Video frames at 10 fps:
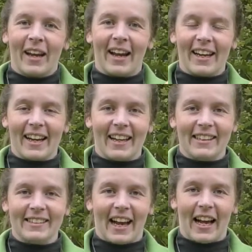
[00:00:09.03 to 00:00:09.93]
Hi
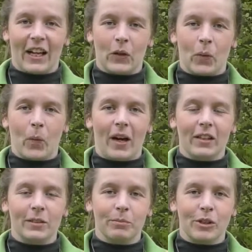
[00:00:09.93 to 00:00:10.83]
guys, and
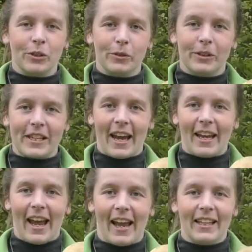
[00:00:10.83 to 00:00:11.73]
welcome to day
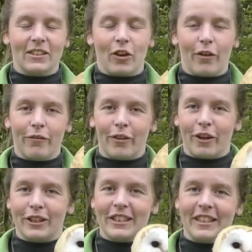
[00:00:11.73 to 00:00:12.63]
8 of
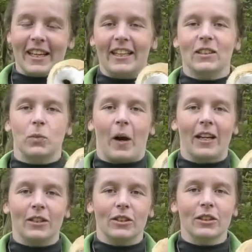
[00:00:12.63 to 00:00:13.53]
30 Days
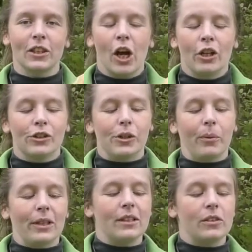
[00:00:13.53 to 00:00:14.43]
Wild. So
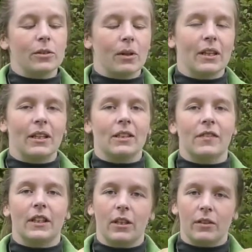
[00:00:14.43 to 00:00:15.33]
we didn't do one of these
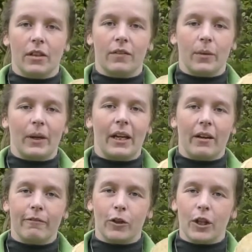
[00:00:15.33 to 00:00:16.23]
videos over the
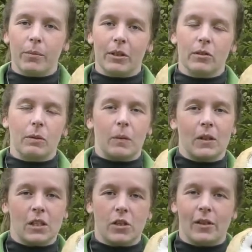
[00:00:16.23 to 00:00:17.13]
weekend for you because we
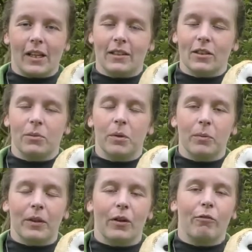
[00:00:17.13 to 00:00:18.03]
wanted you guys to come up
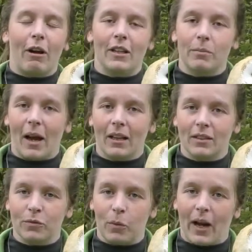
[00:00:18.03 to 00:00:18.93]
with your random
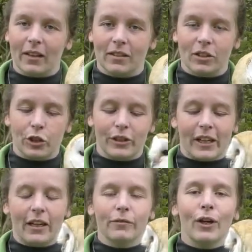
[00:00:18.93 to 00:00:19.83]
acts of wildness
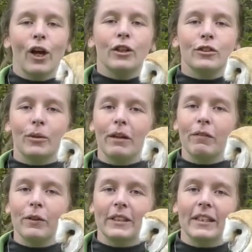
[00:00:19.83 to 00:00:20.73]
yourself. So
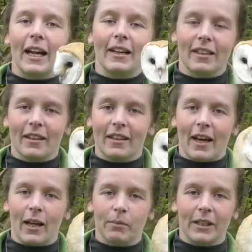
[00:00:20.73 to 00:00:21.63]
if you did anything
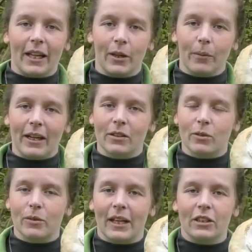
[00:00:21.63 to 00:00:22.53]
that helped get you
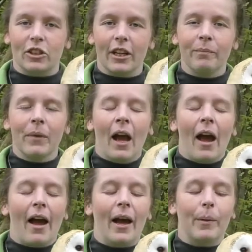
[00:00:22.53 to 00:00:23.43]
into nature,
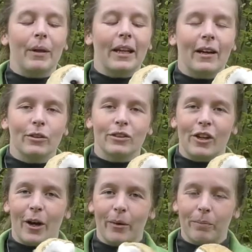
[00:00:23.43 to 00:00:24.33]
let us
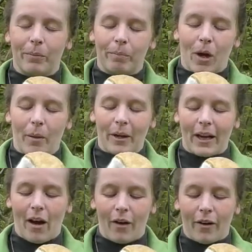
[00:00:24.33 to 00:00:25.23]
know. Comment
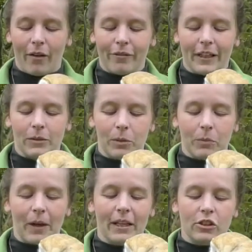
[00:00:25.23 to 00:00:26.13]
it on our
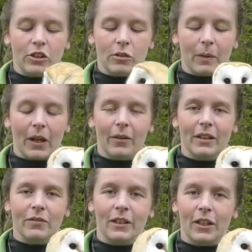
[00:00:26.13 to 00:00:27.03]
Facebook page just below
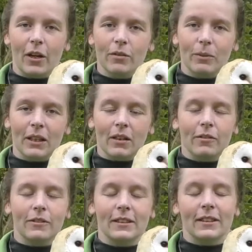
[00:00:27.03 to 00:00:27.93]
this video. We'd
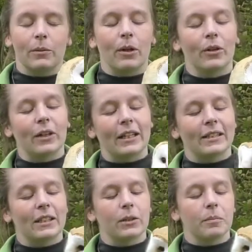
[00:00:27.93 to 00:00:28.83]
love to see what you're
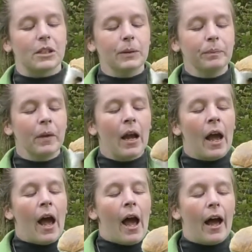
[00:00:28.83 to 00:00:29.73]
getting up to.
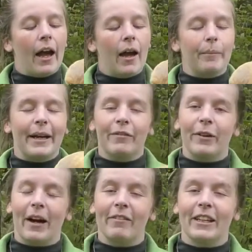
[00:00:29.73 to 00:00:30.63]
If
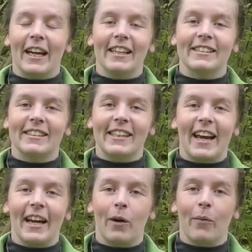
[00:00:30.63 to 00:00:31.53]
you haven't guessed,
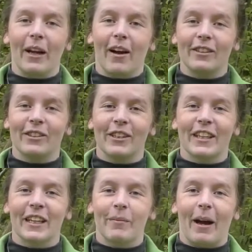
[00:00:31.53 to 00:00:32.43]
today we are
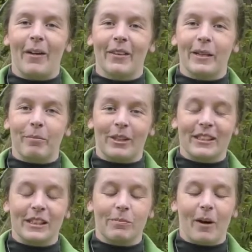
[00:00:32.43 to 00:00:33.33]
talking about the
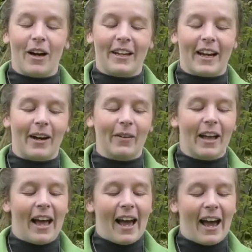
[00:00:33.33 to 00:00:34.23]
British barn owl,
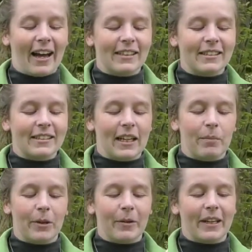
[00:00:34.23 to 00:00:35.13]
and
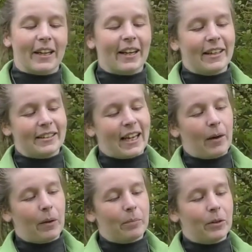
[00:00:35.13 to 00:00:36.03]
debuting it is
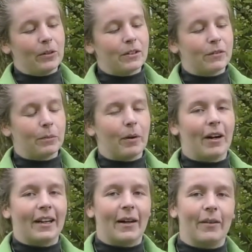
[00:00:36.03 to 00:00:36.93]
our beautiful
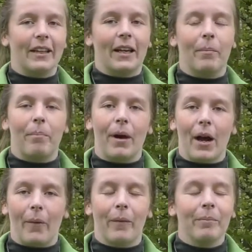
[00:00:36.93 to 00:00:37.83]
barn owl here,
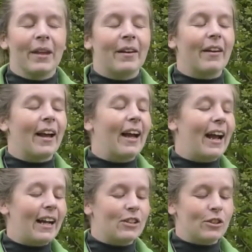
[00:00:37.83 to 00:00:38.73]
Beau. Okay,
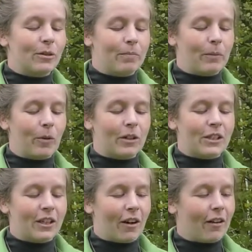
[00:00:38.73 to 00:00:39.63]
as you have been
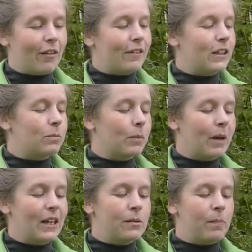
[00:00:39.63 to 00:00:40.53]
watching on our Facebook
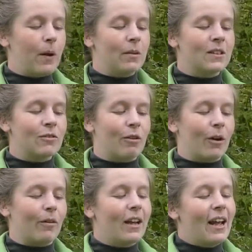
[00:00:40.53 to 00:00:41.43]
page, Beau has
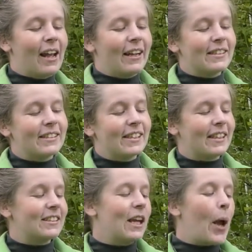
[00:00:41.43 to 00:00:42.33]
grown into
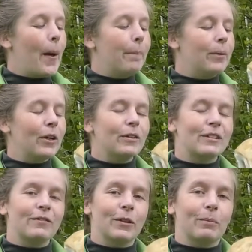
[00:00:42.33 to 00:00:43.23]
this
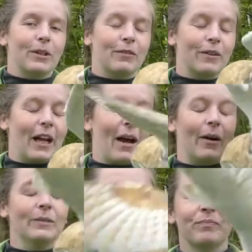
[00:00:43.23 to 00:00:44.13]
beautiful, beautiful
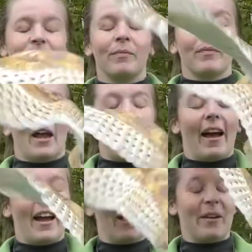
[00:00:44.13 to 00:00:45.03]
owl.
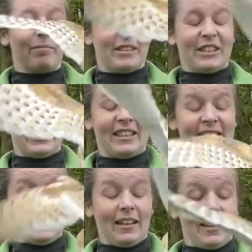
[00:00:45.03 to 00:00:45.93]
She's
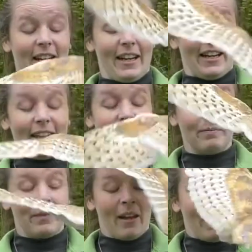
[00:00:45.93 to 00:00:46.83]
still learning
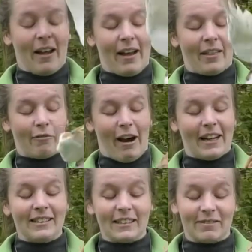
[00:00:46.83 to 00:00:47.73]
the
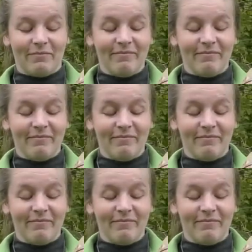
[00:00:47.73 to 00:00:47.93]
reins.